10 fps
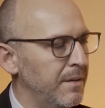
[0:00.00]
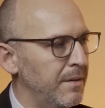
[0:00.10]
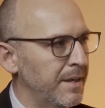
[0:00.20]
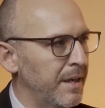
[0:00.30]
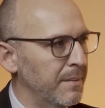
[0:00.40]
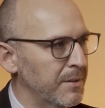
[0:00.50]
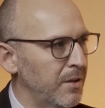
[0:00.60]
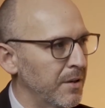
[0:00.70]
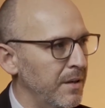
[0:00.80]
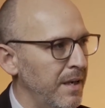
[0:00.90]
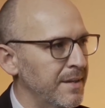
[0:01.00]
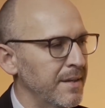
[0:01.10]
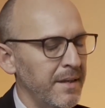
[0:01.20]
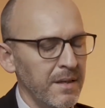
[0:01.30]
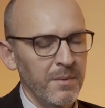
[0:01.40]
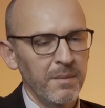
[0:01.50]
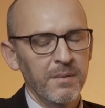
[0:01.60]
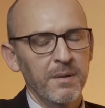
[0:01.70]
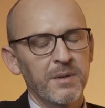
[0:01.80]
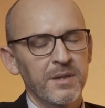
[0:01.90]
That helps a lot. As I said in my
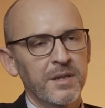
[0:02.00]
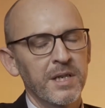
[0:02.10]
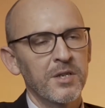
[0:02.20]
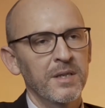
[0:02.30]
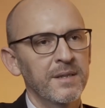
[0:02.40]
presentation,